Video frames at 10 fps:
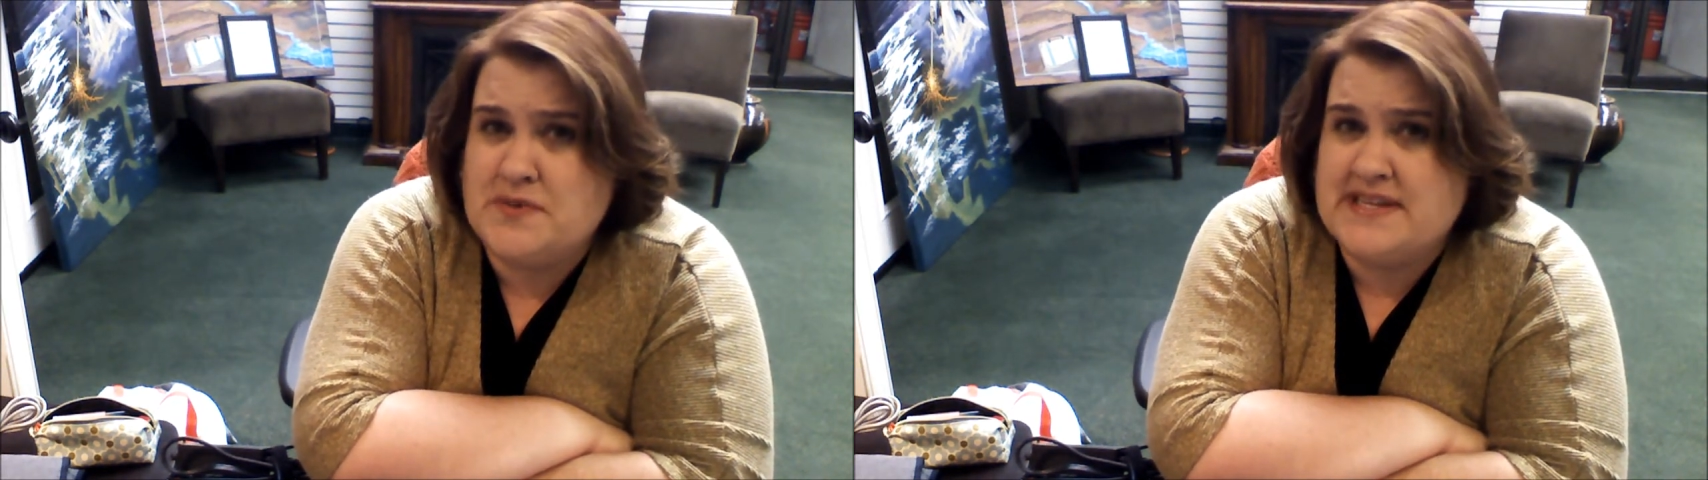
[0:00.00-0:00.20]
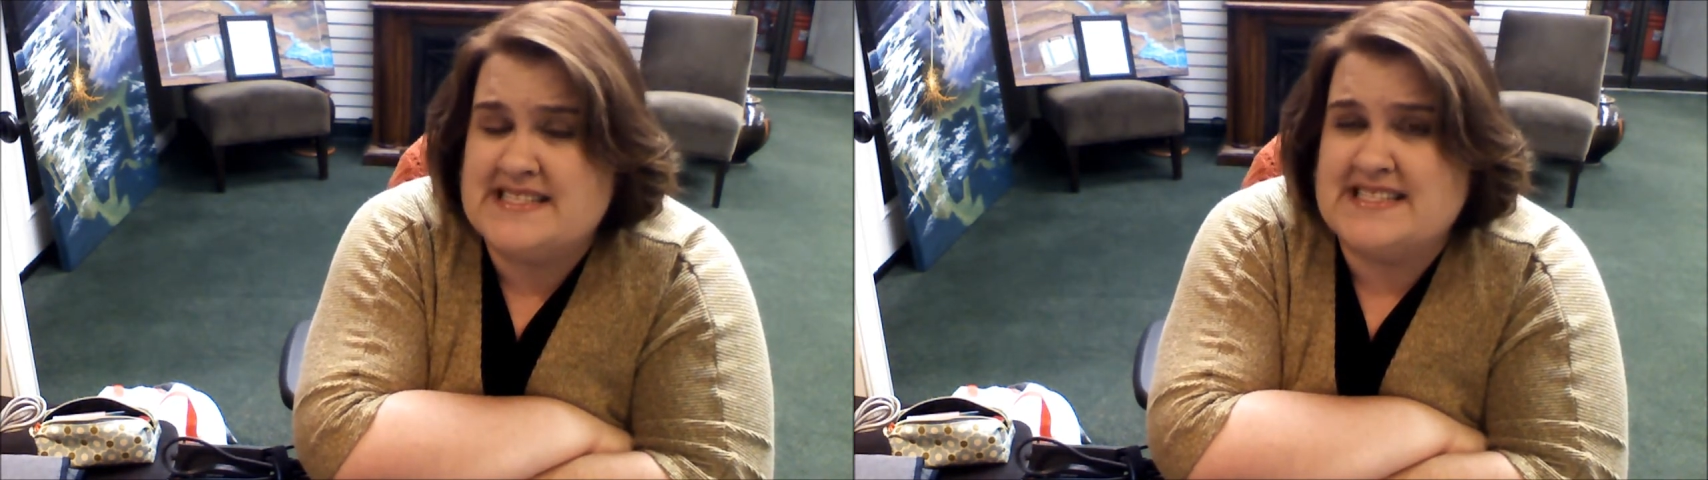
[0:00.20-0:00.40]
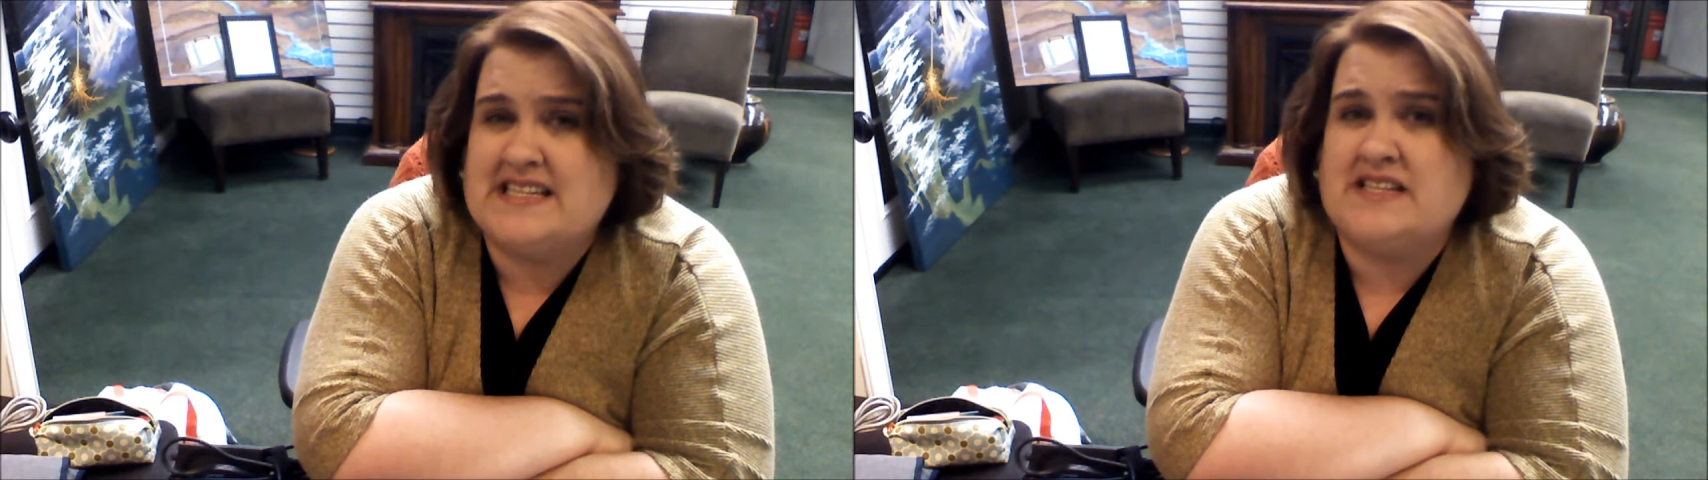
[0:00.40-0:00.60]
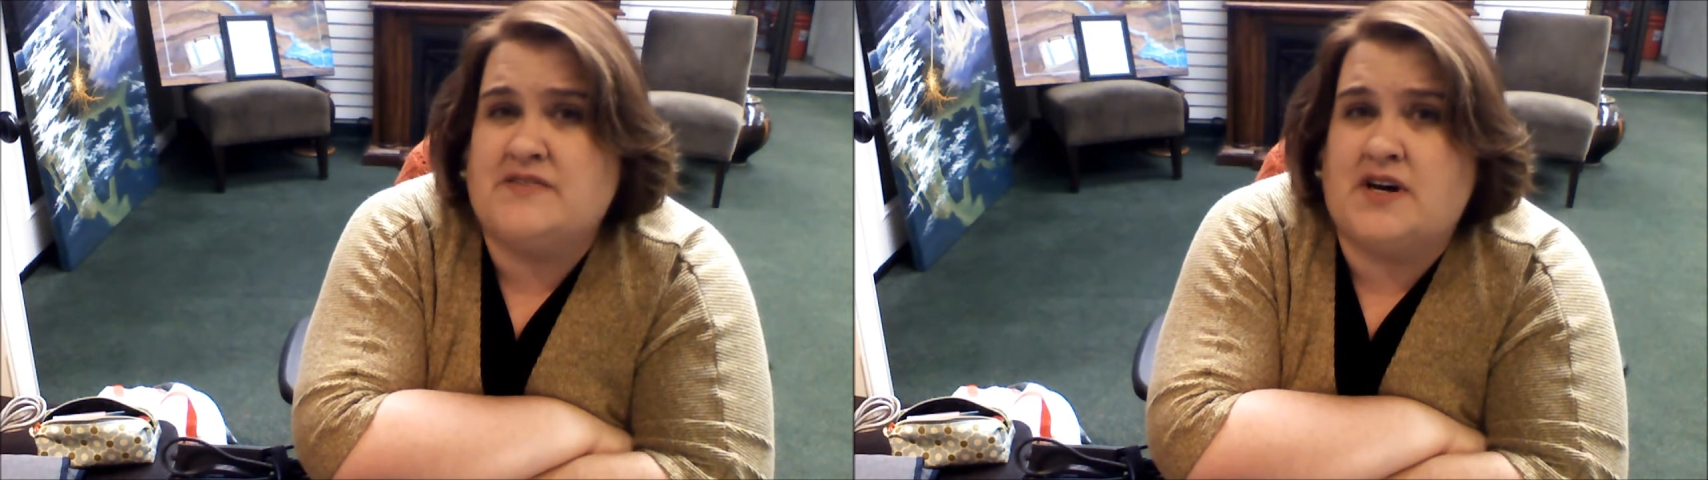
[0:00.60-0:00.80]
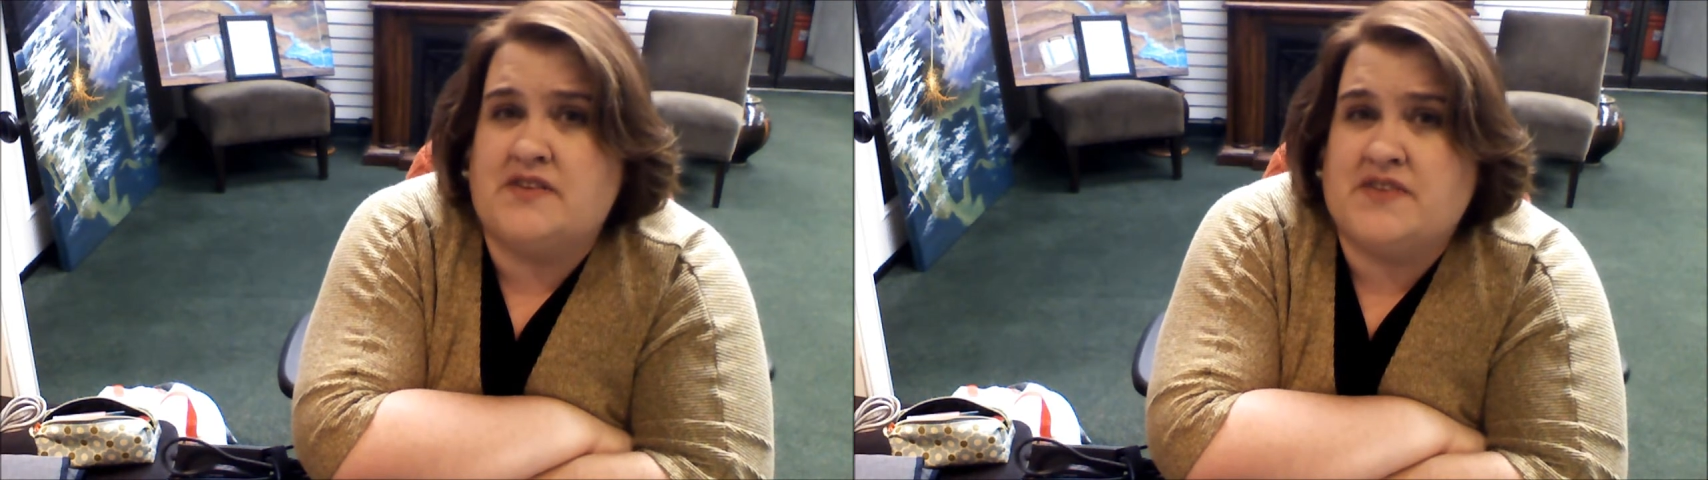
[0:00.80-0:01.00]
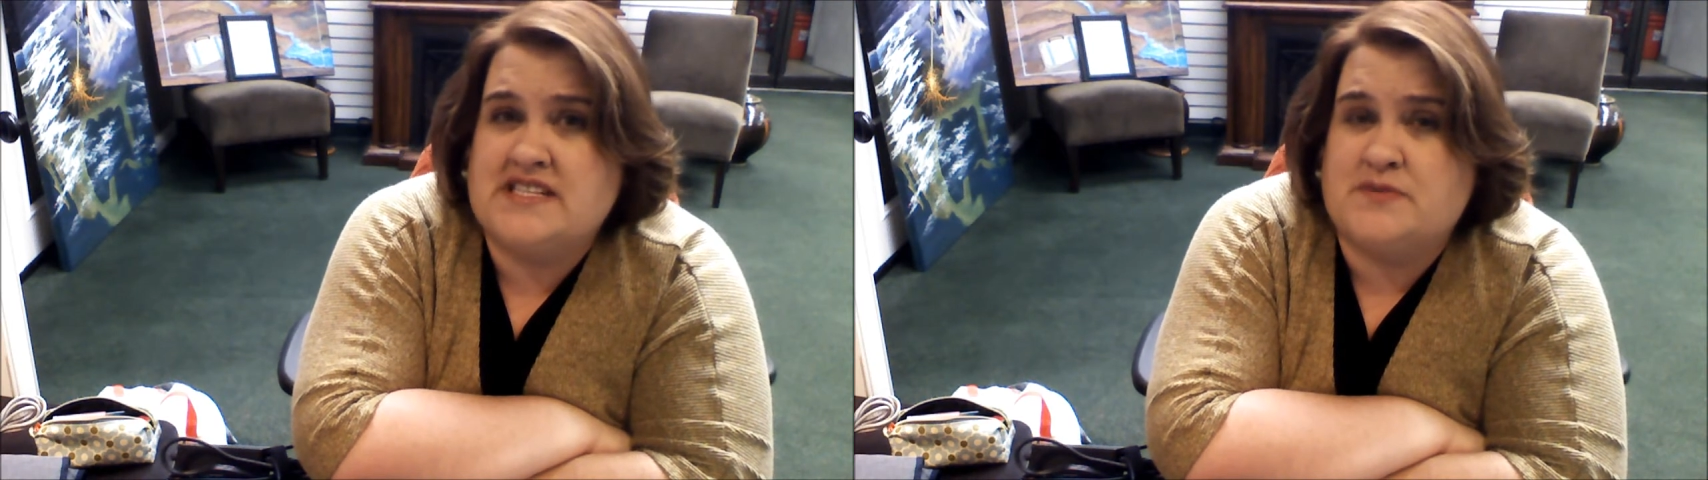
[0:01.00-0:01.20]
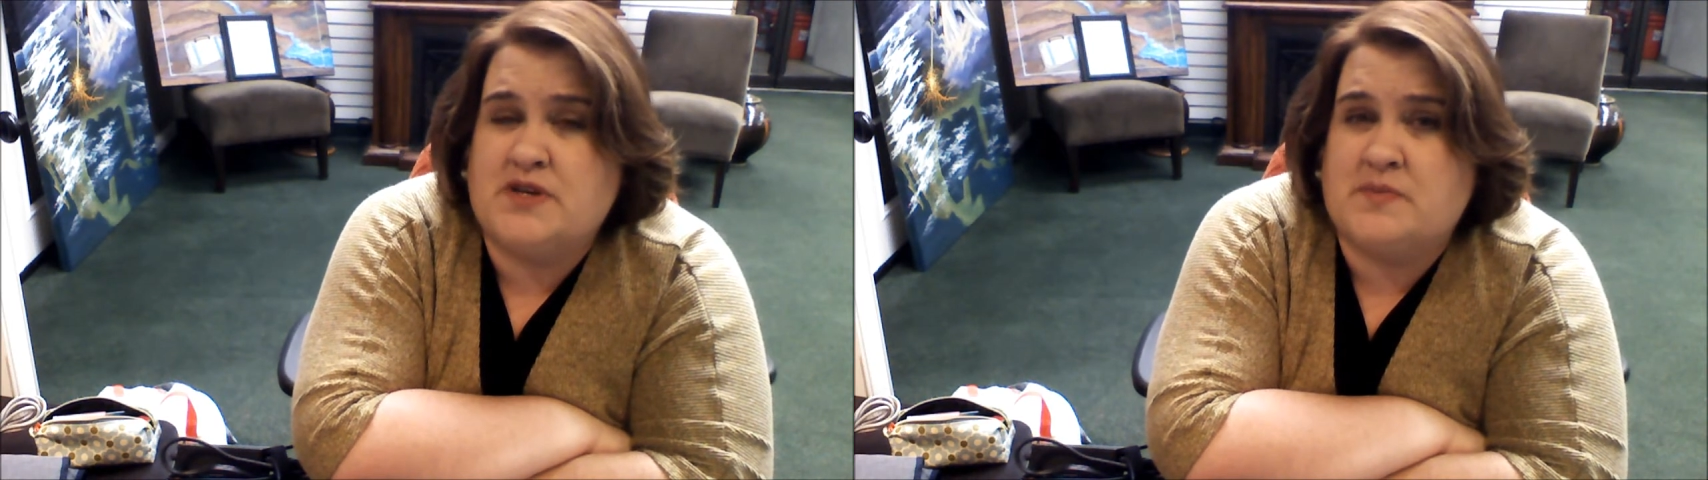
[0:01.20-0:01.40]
instead of on Facebook,